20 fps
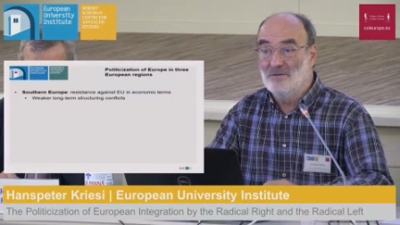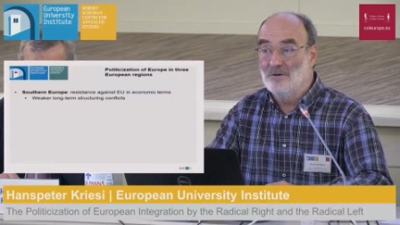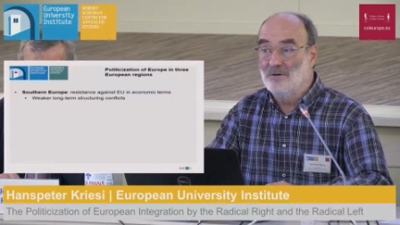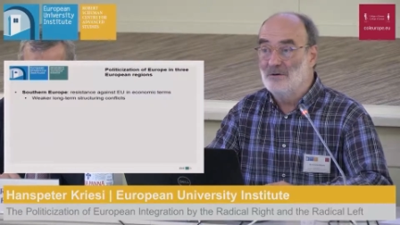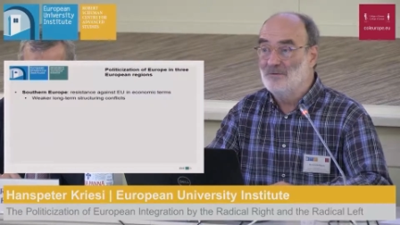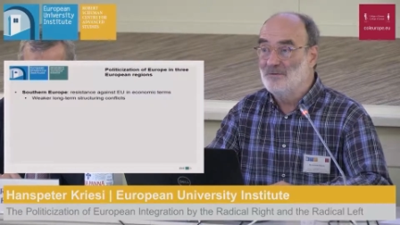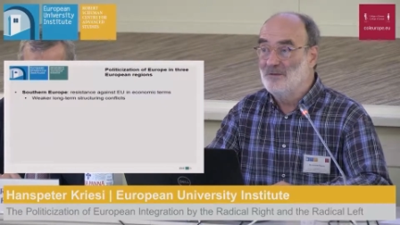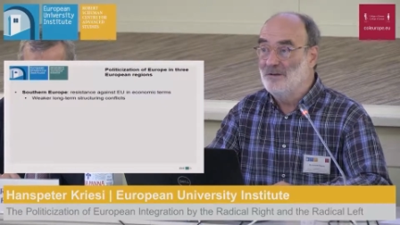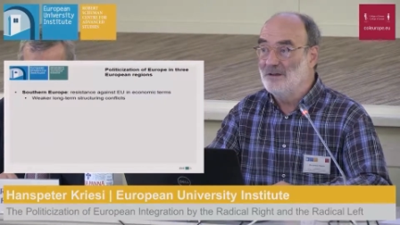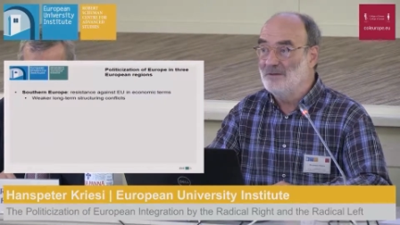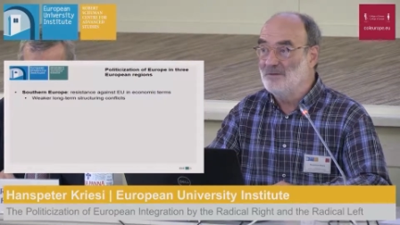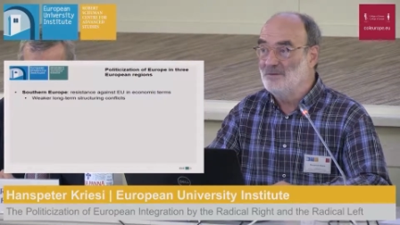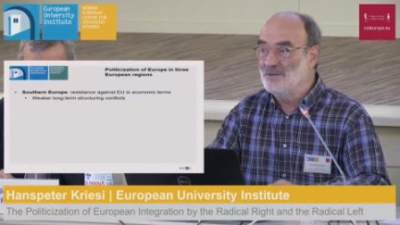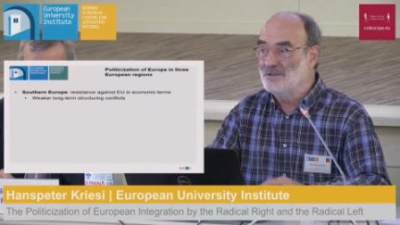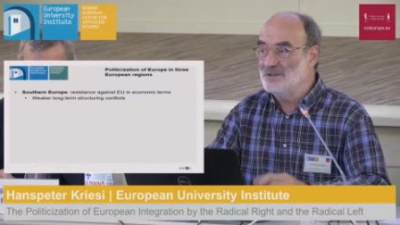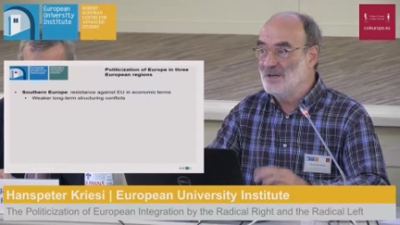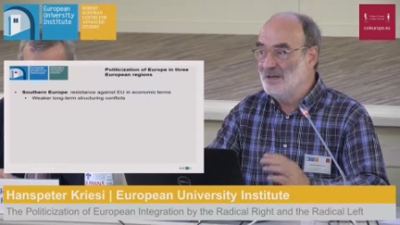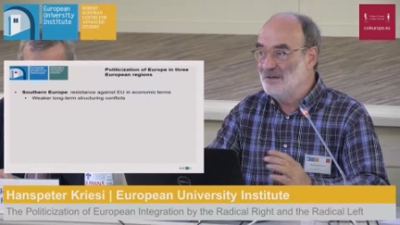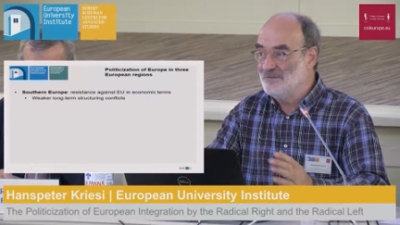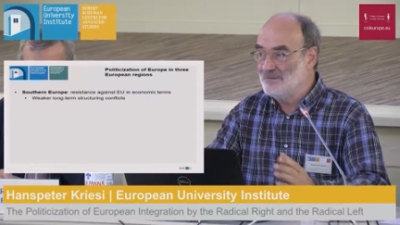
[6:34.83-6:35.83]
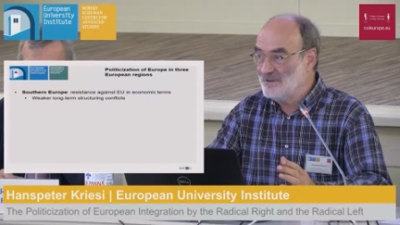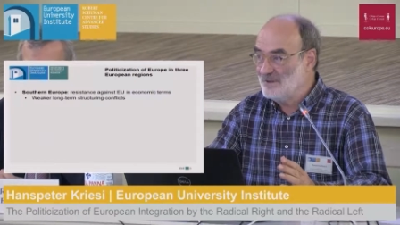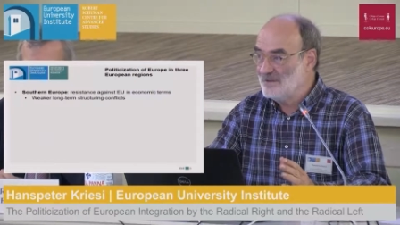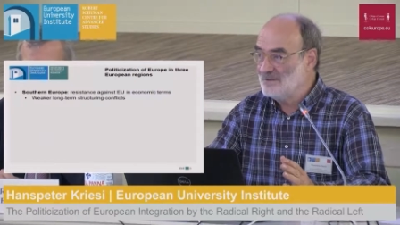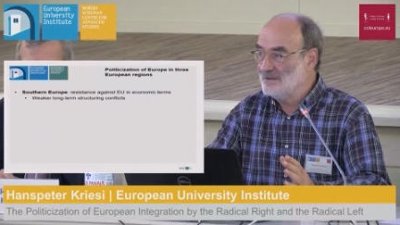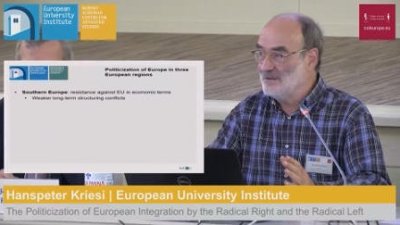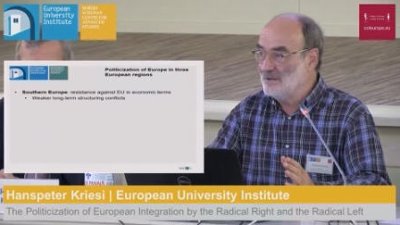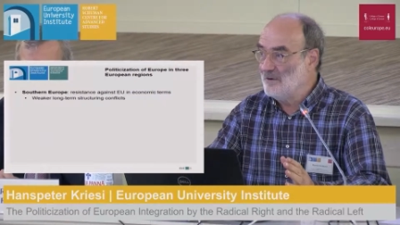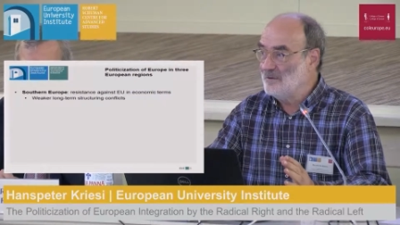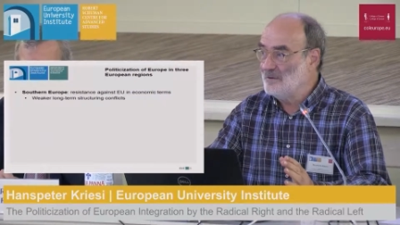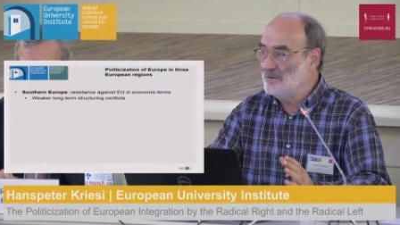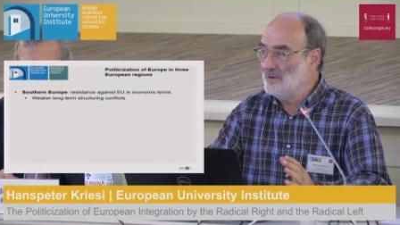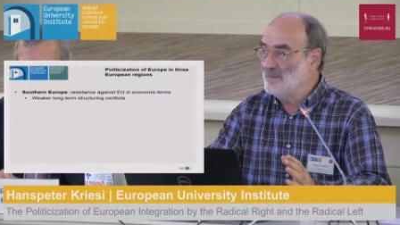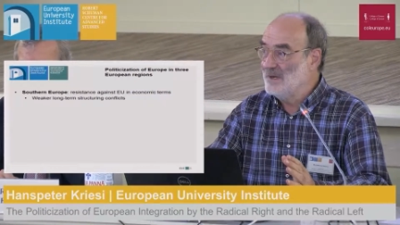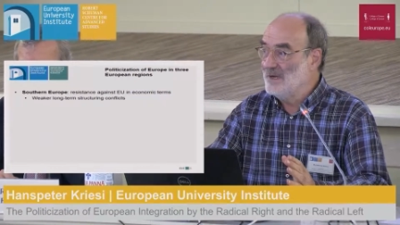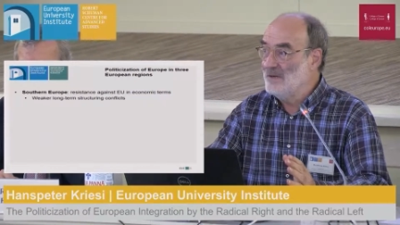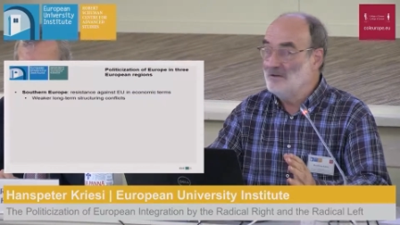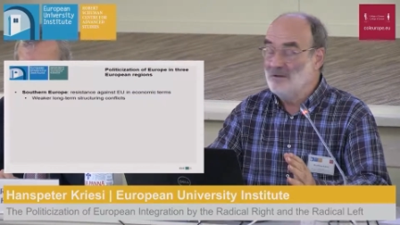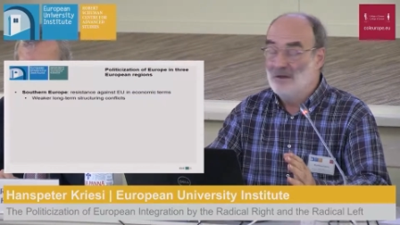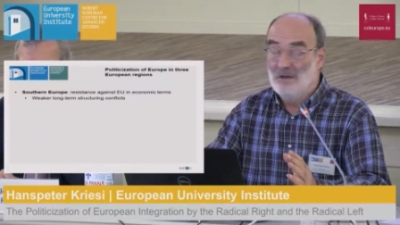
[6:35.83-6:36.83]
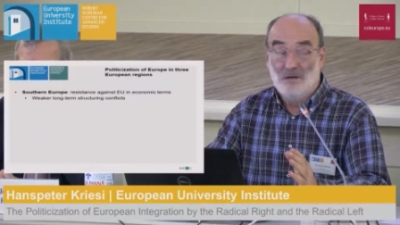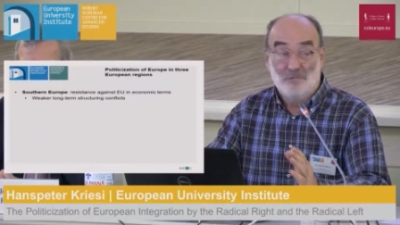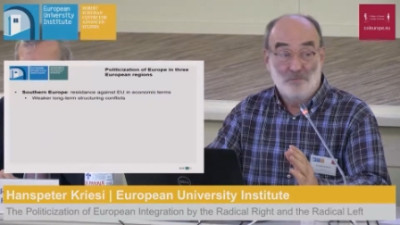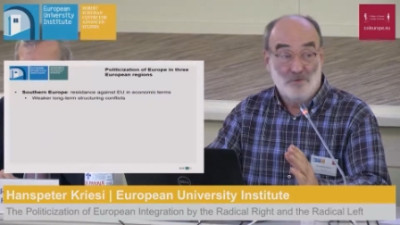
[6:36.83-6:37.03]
conflicts, which I have just talked about,